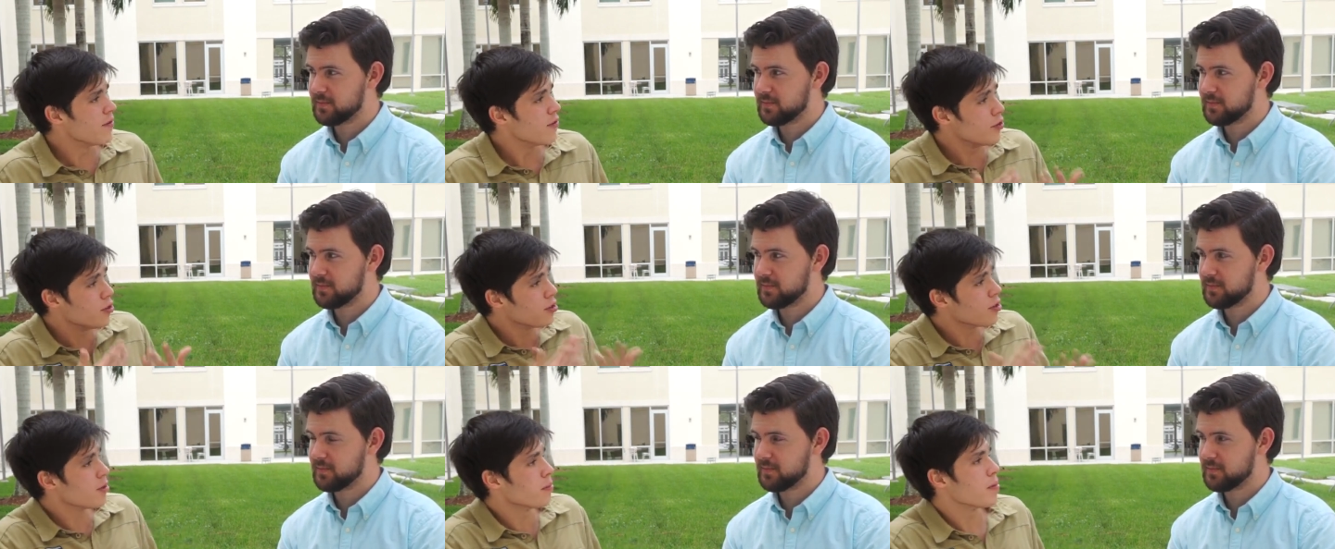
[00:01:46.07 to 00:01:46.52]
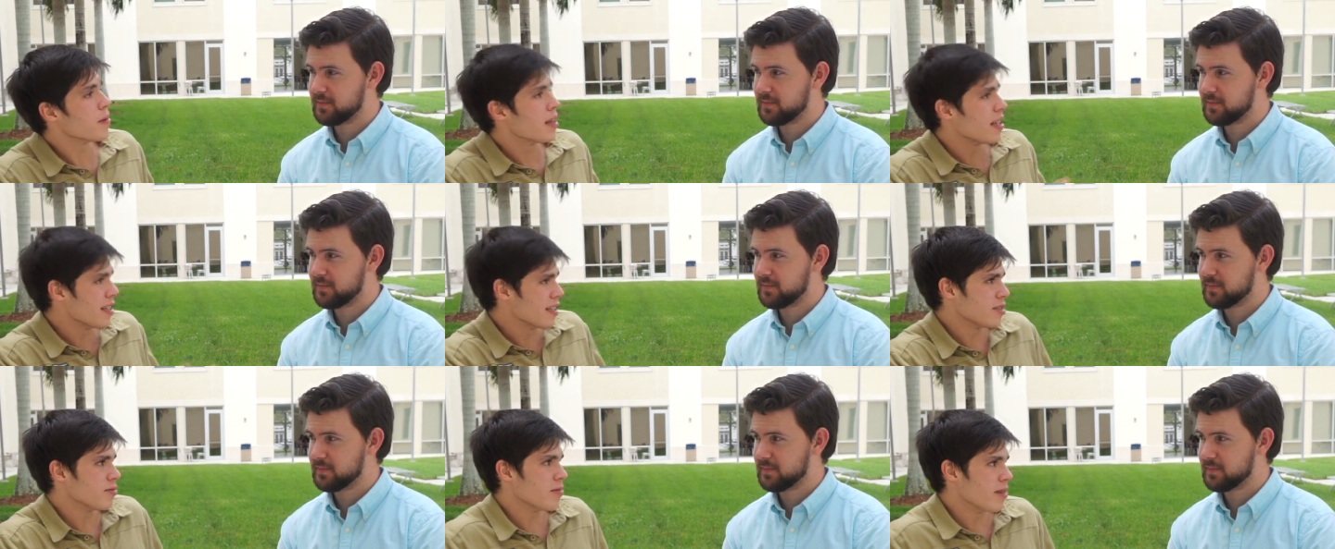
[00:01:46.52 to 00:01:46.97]
Speaker 1: if you could
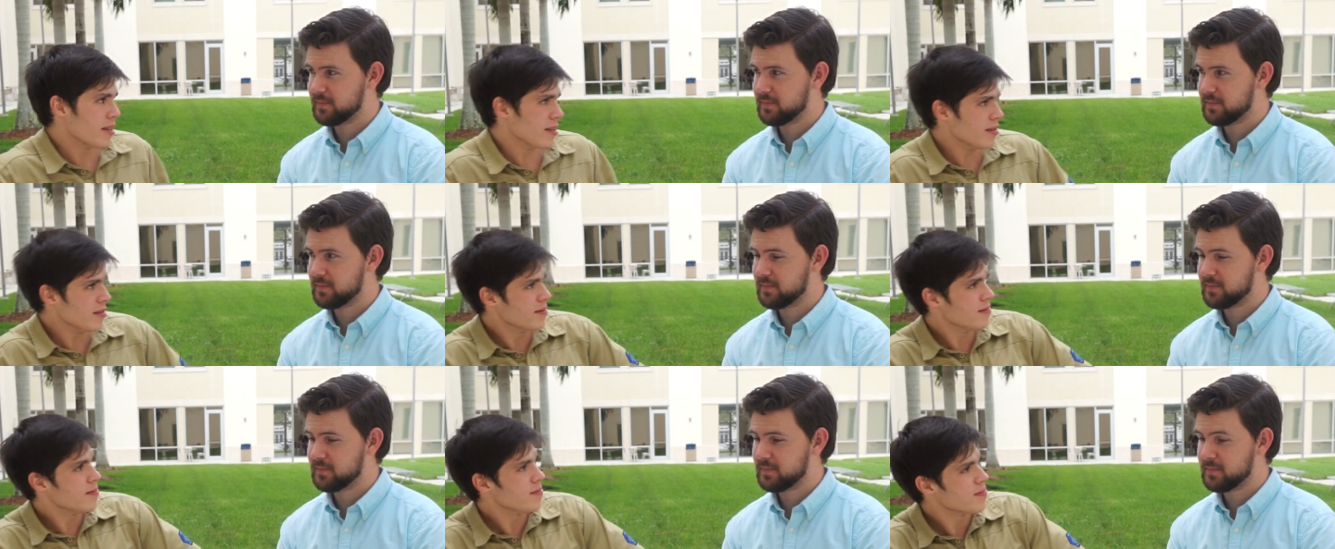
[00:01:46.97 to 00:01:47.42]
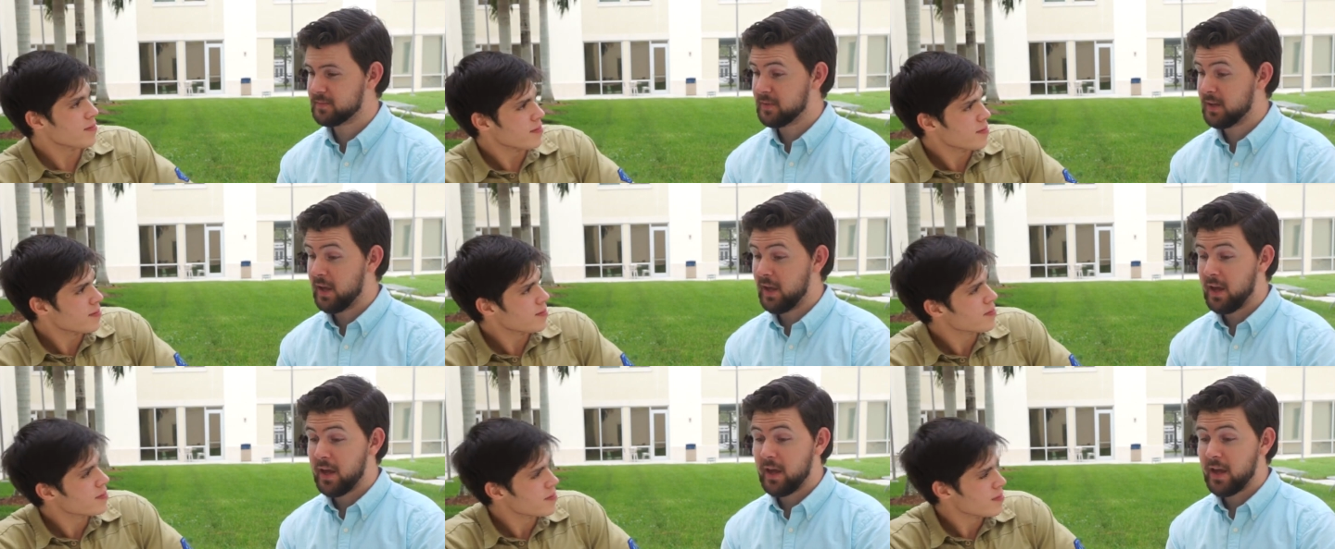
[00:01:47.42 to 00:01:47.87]
play as well?
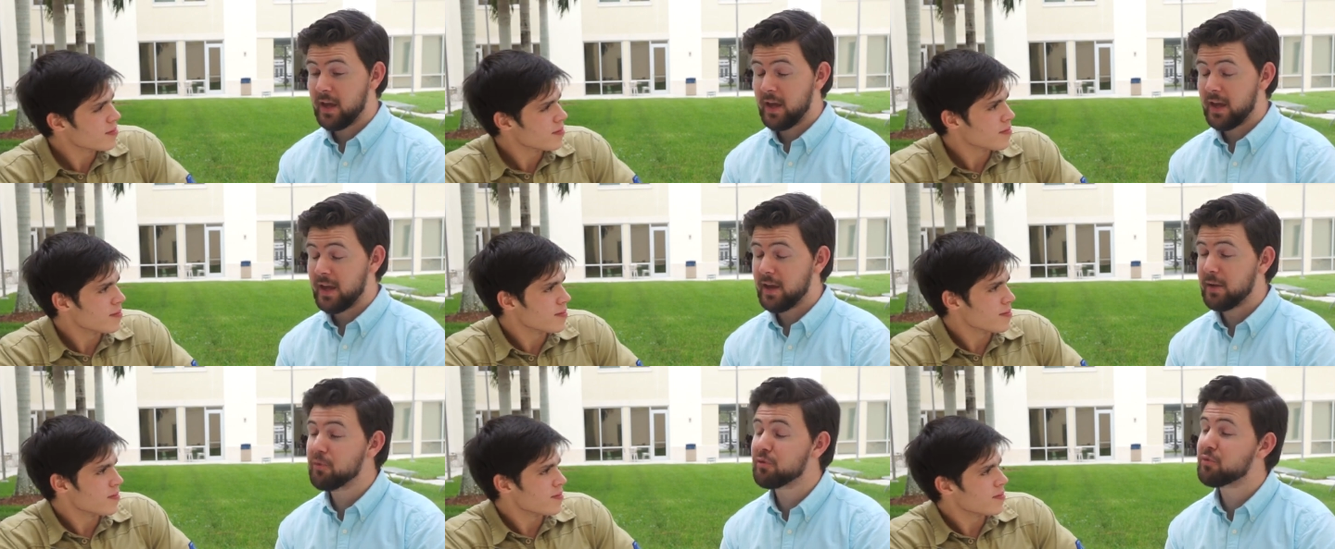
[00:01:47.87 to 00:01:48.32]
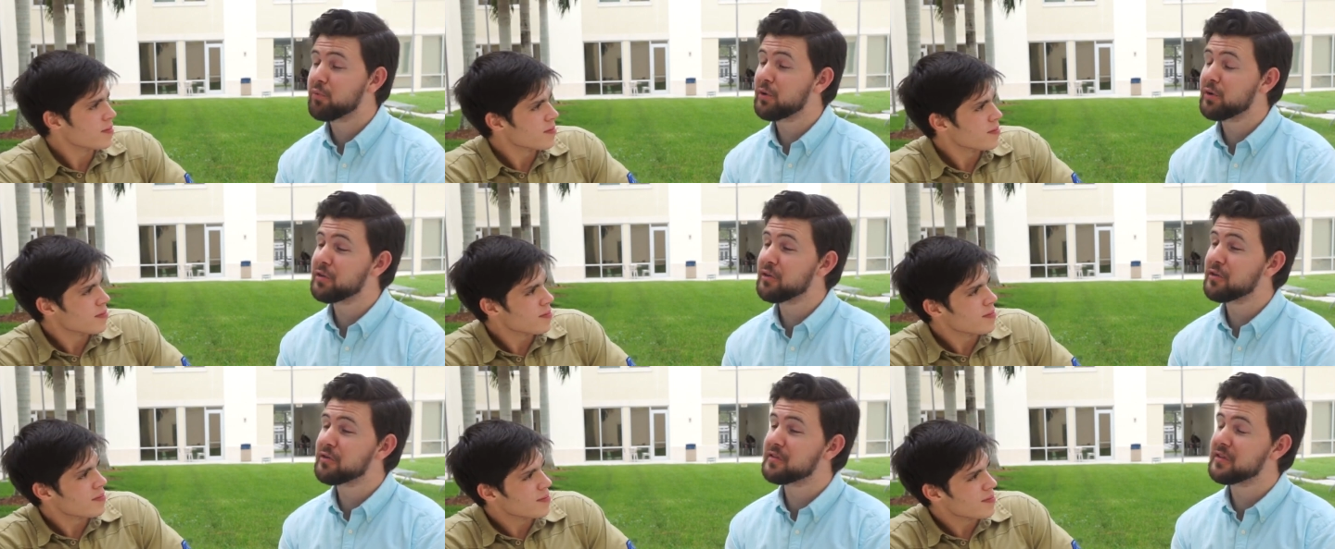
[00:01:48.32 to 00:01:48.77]
It was one
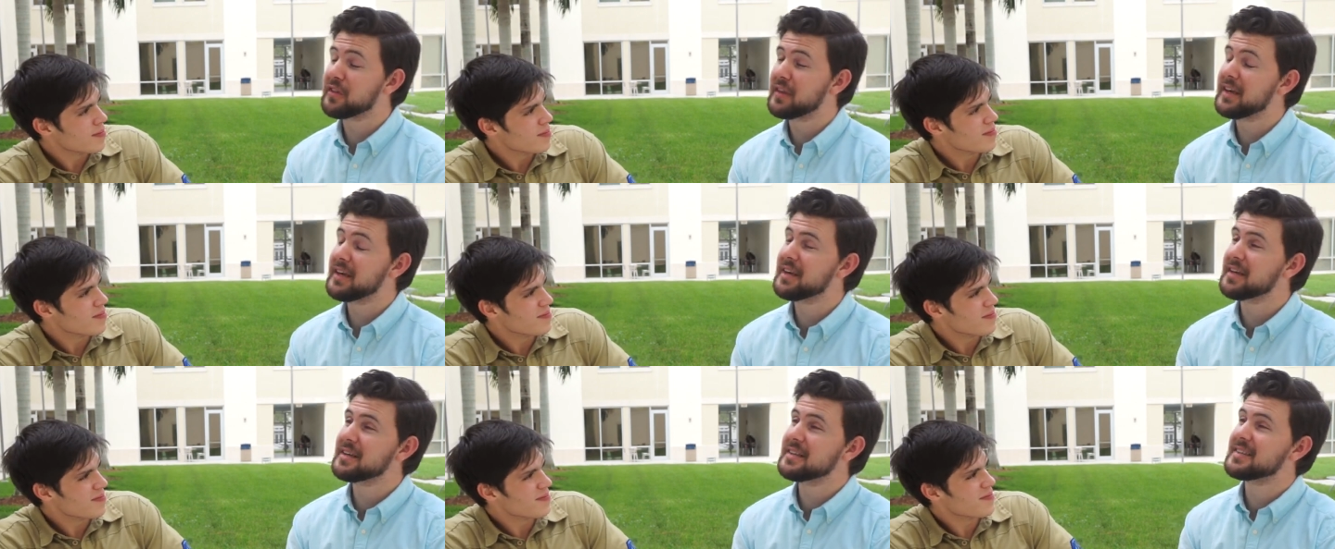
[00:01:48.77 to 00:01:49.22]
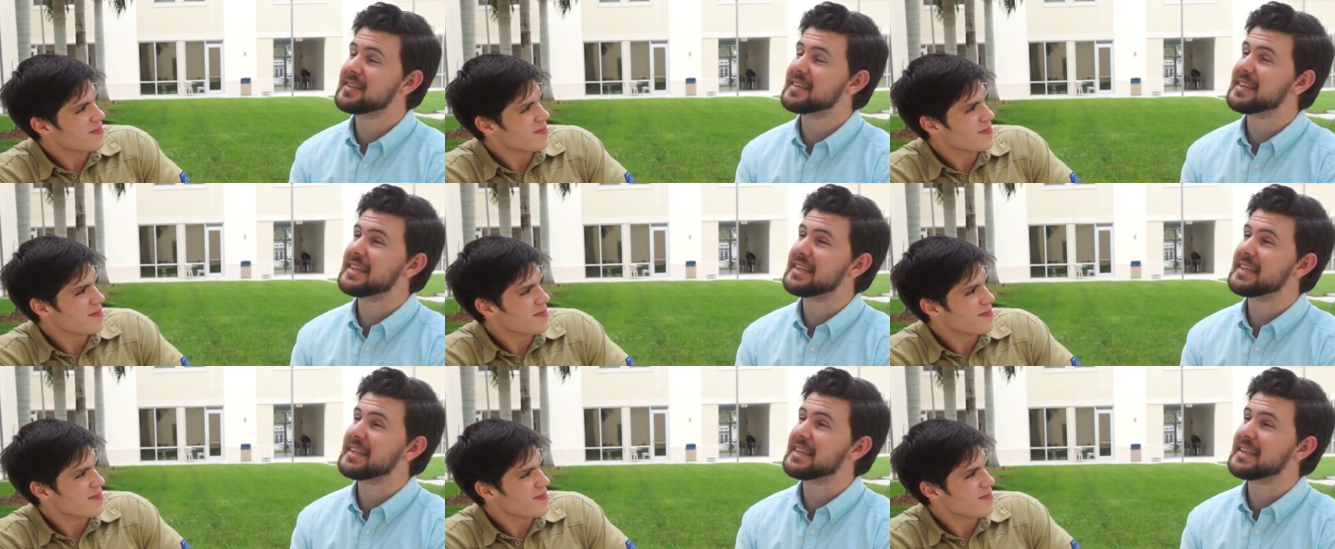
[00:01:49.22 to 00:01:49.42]
of those things